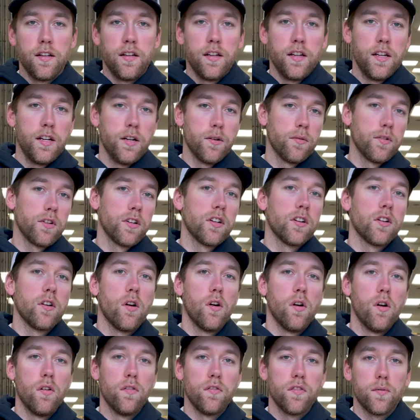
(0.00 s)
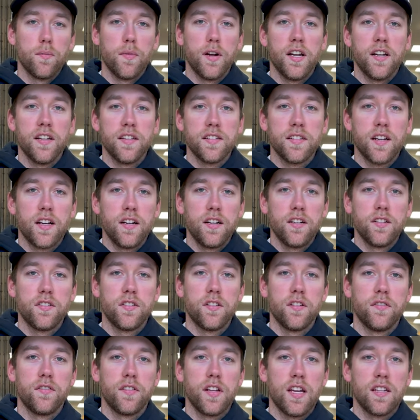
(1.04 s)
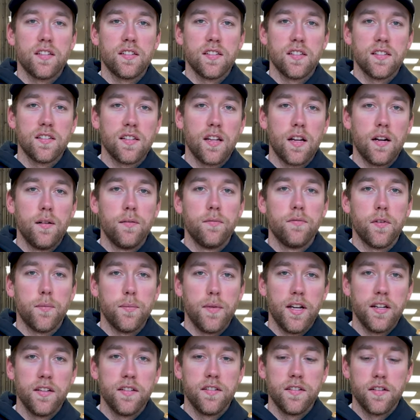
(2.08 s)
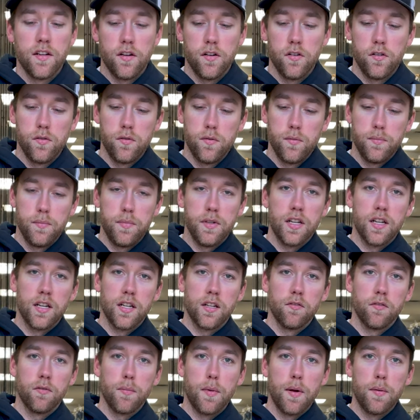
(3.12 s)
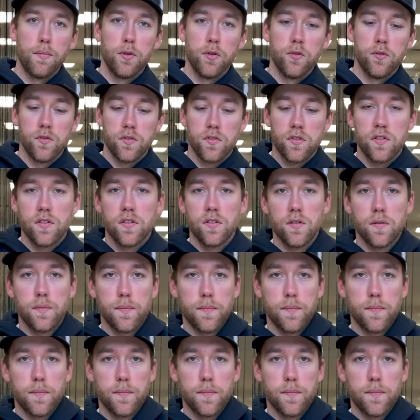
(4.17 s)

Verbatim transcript: Here we're going to go over my entire surf casting setup from head to toe, beginning with my boots.